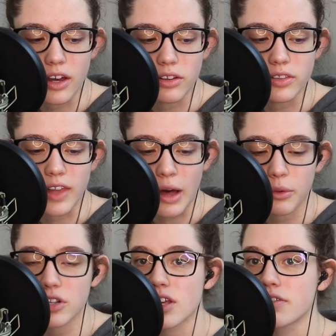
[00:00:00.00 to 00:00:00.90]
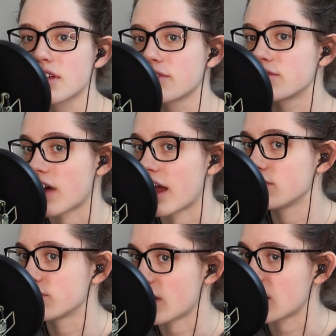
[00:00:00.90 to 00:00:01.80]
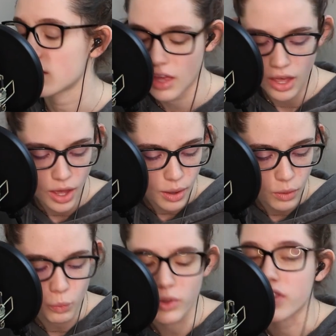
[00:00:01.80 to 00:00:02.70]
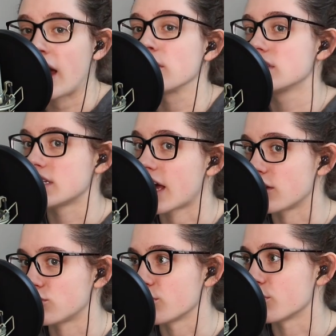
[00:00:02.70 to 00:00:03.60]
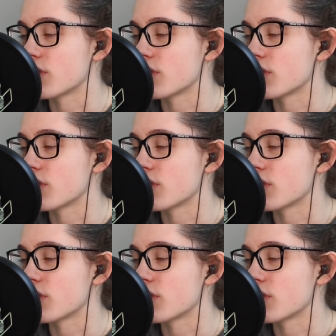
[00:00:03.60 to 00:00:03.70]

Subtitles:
allow ourselves to find faith without denying truth.